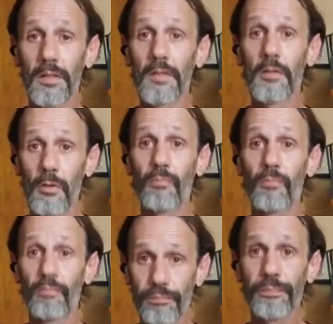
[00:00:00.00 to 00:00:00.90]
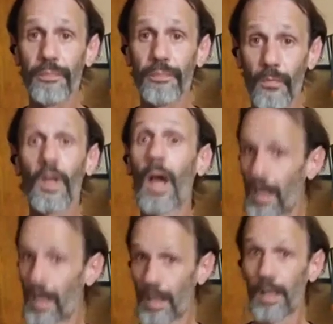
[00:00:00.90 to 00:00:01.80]
nice masks, and
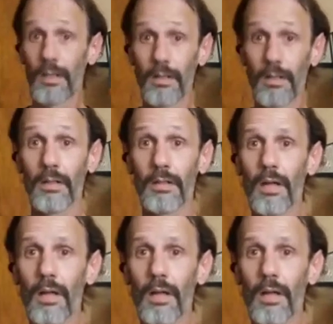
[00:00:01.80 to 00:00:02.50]
it's